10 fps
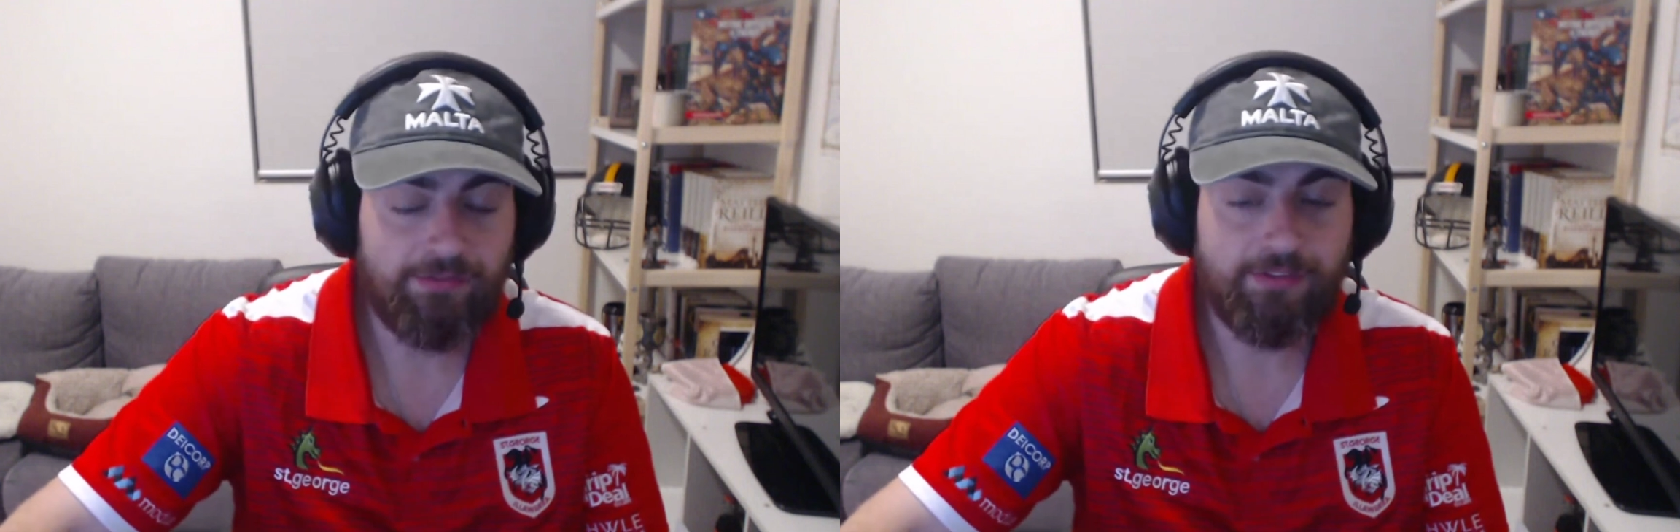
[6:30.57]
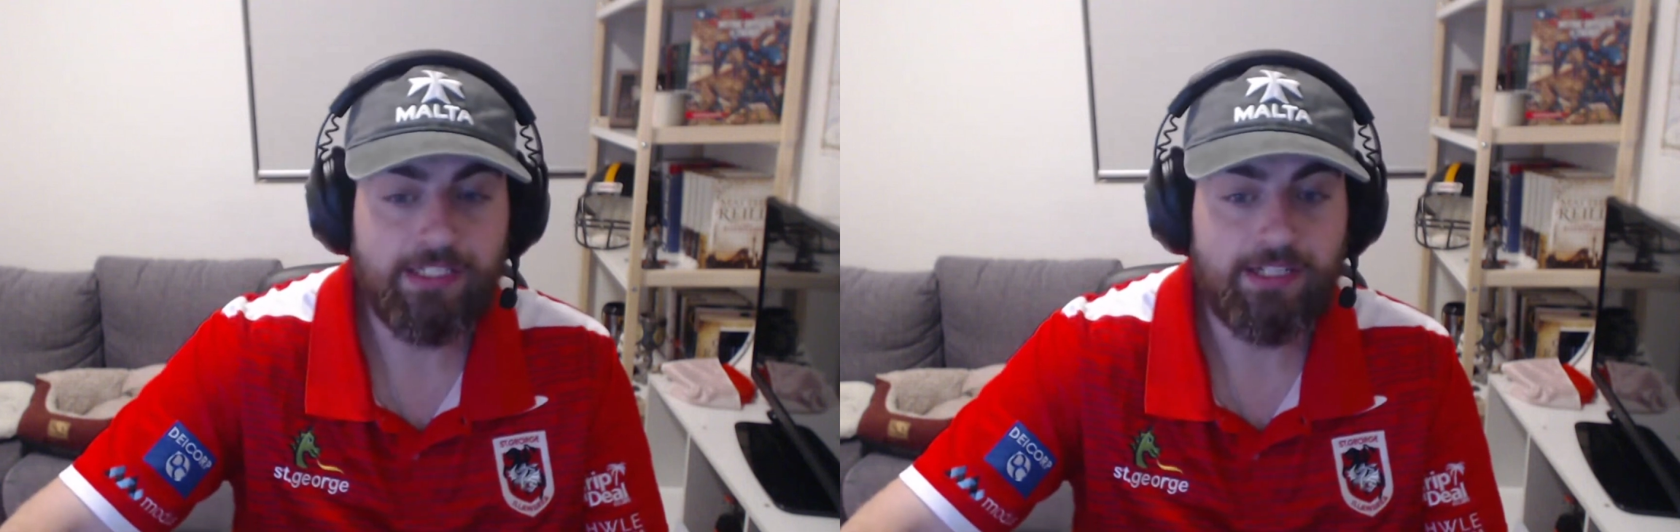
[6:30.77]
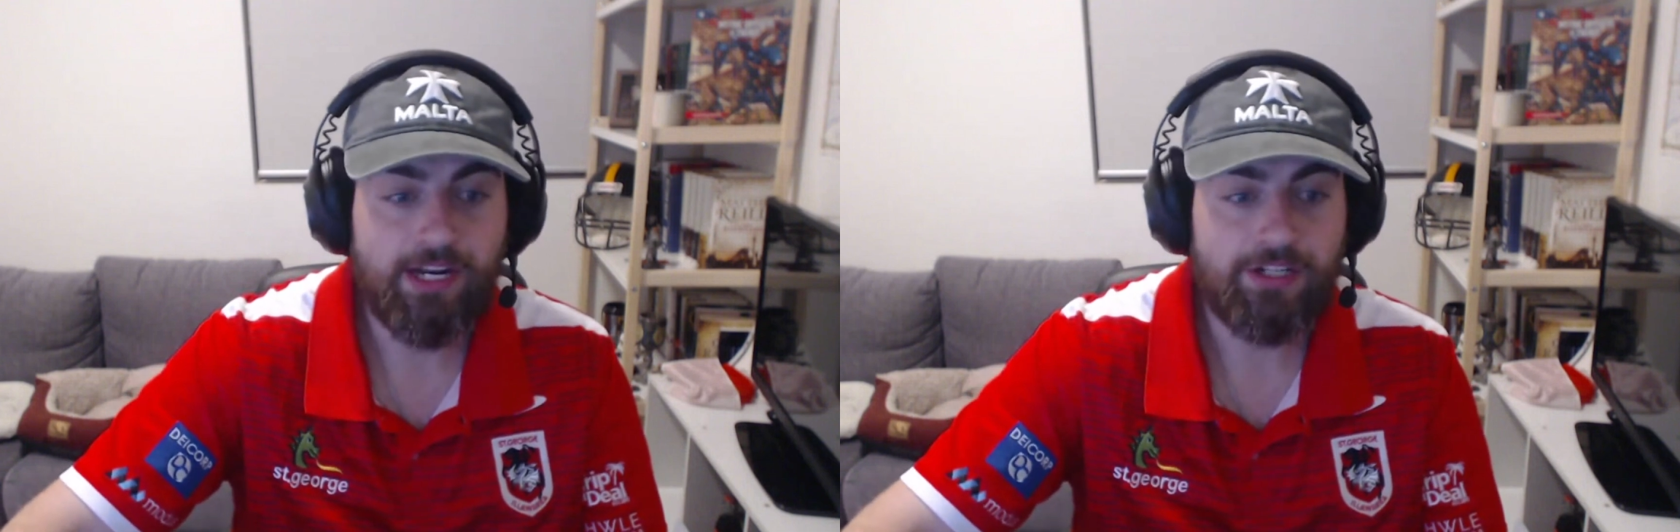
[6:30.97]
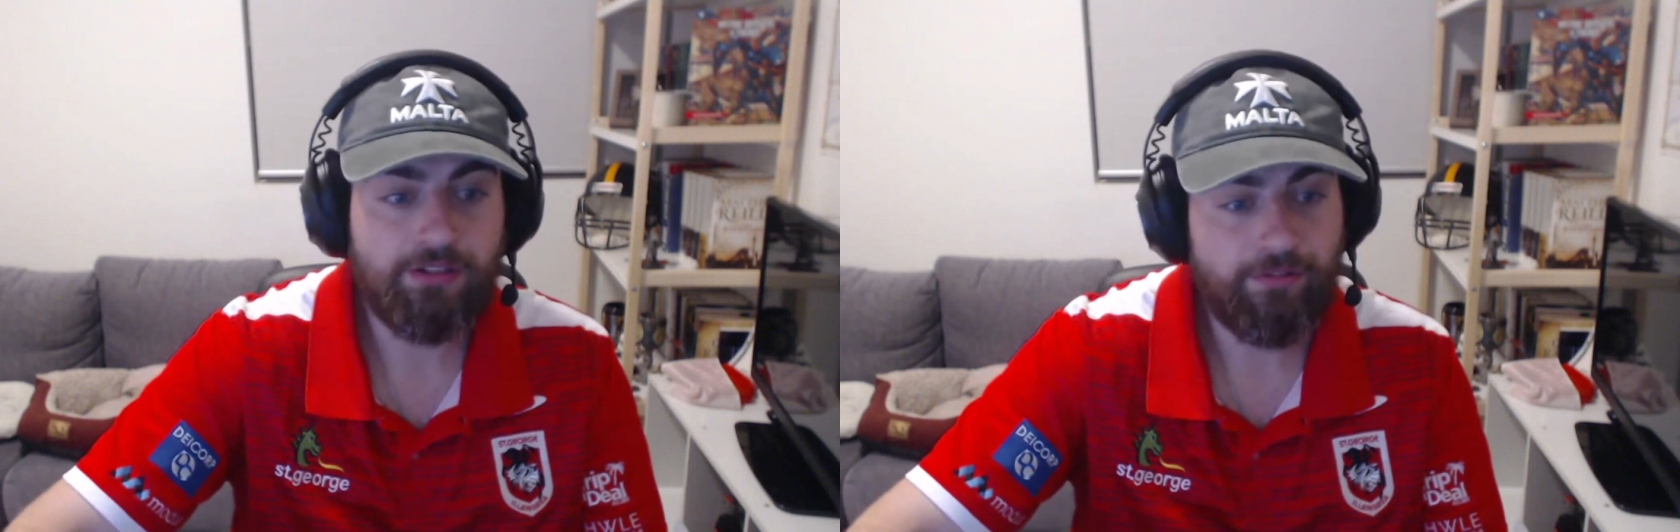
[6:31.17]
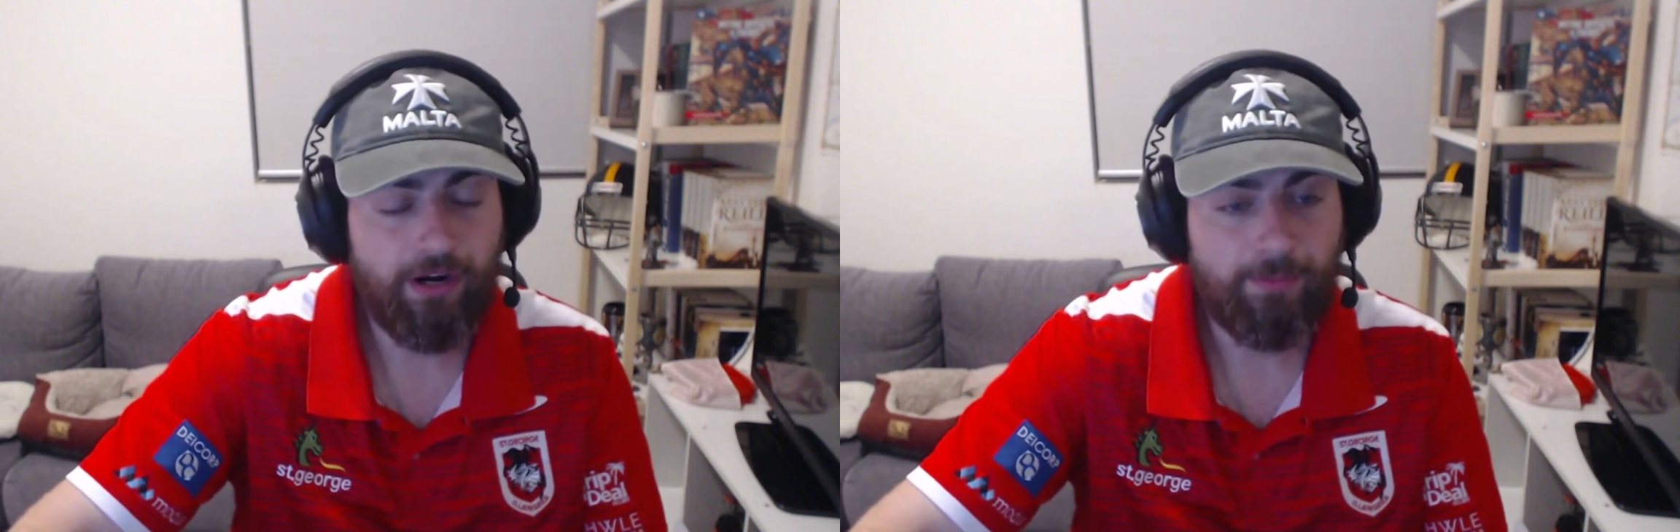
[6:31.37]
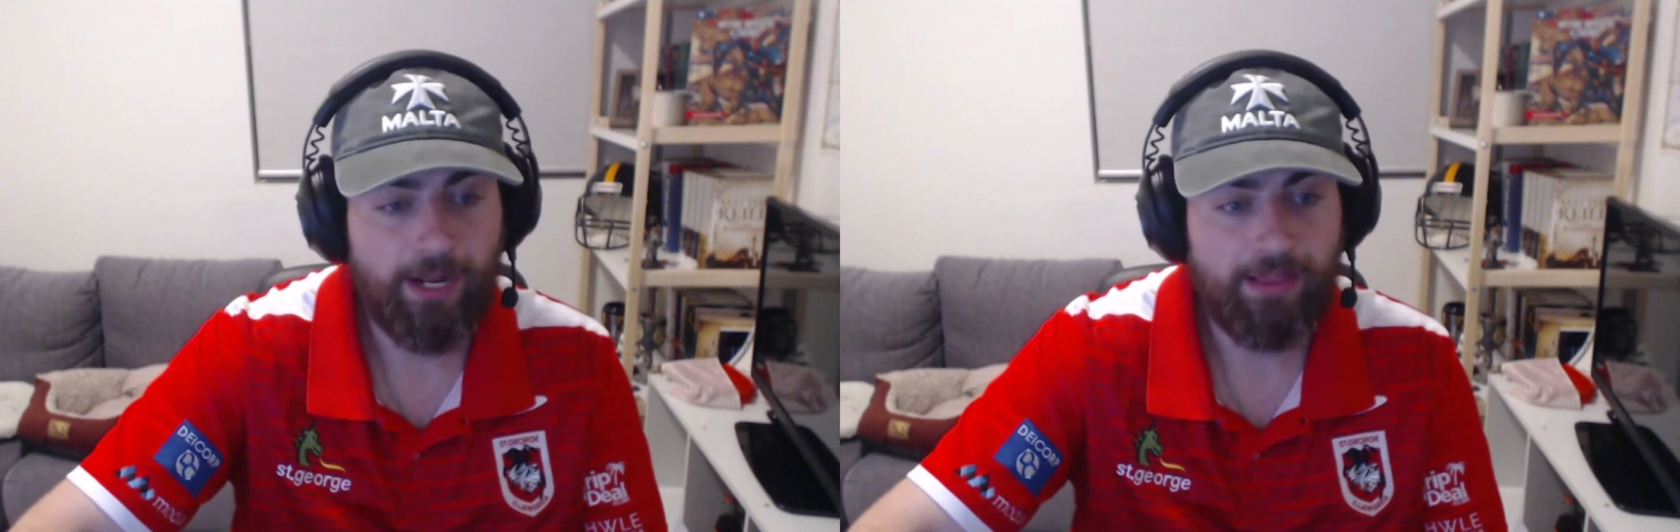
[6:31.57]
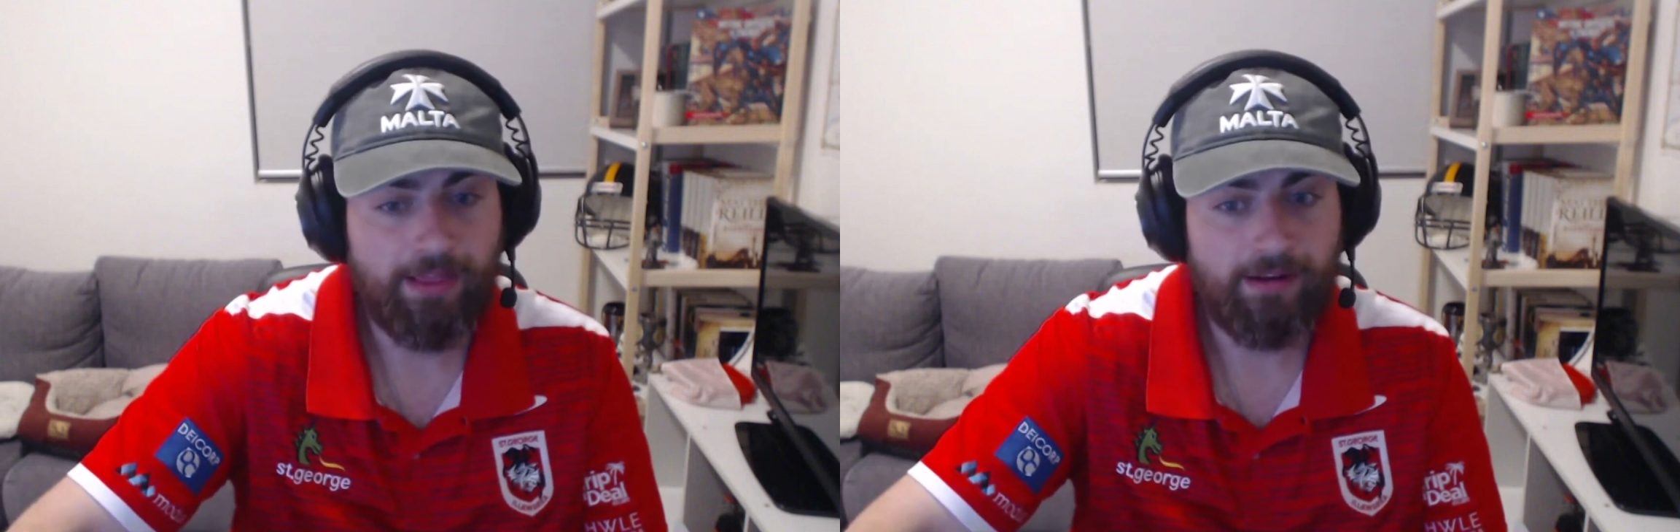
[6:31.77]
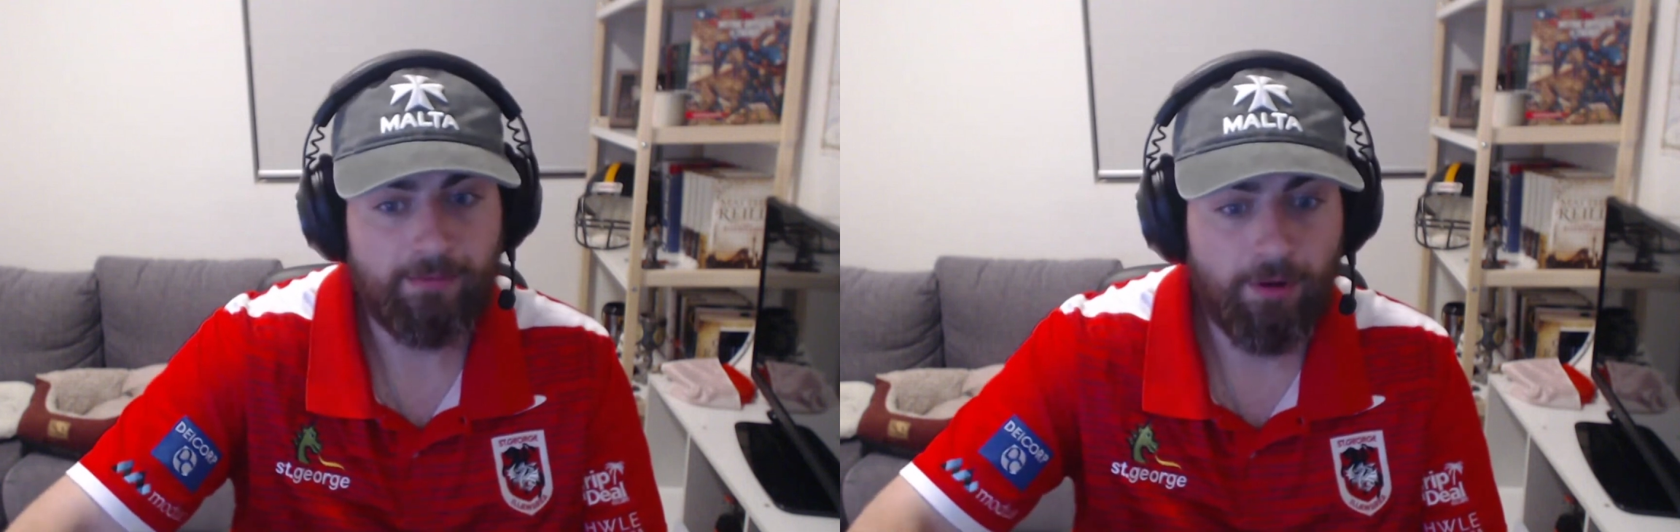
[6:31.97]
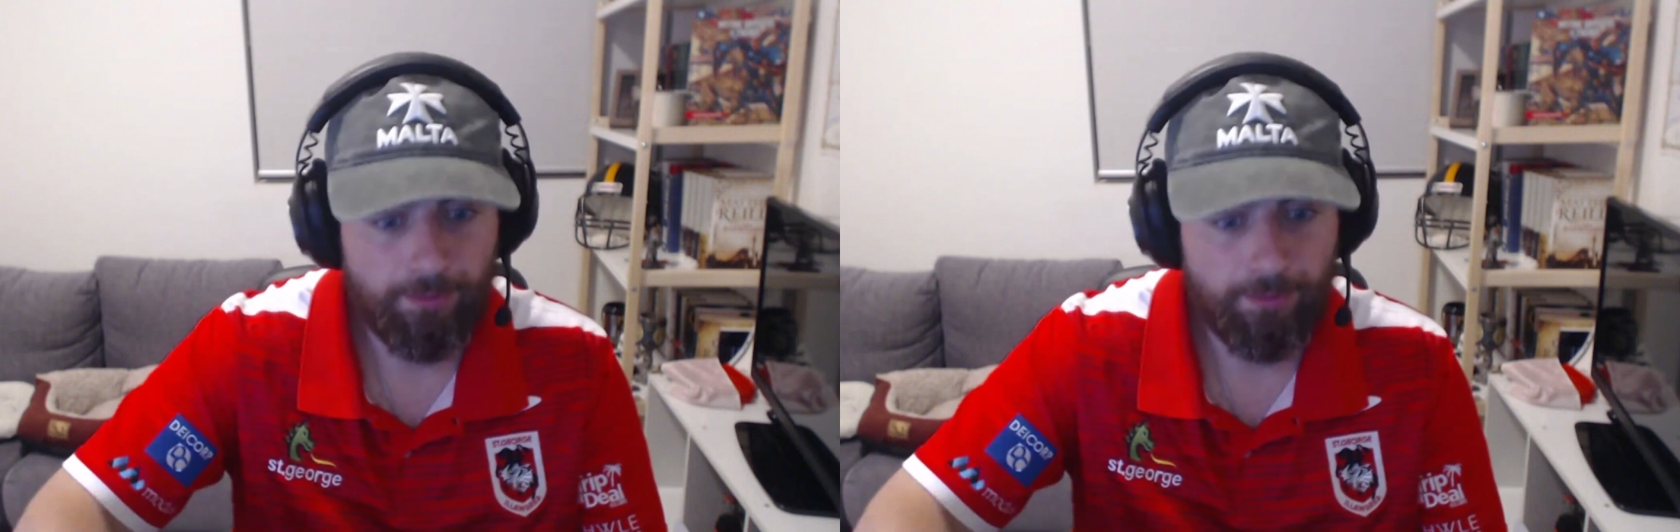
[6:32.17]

international environment out there at the moment,